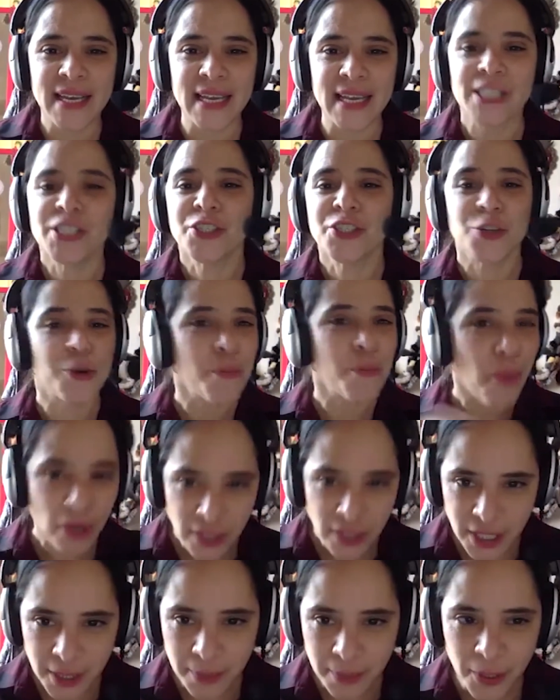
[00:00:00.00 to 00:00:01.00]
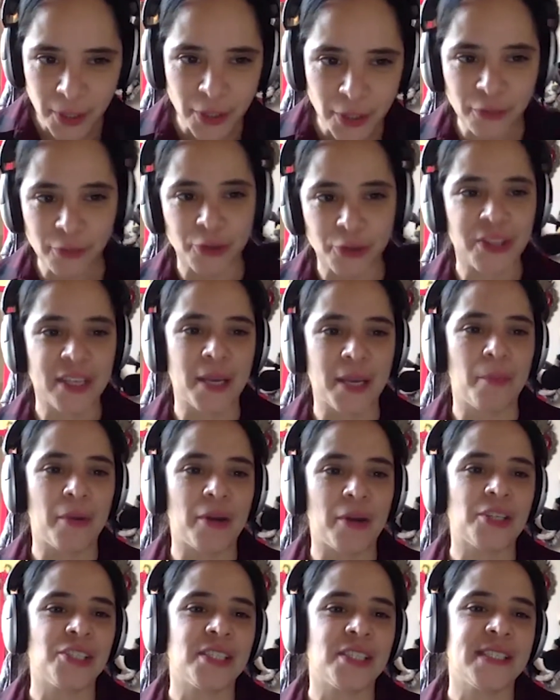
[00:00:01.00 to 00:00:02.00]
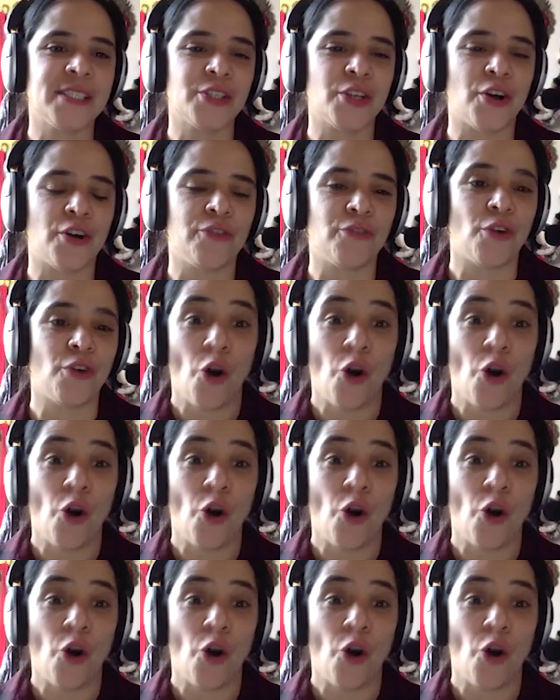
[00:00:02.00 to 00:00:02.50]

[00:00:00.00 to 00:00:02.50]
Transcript: insurmountable for the emergence of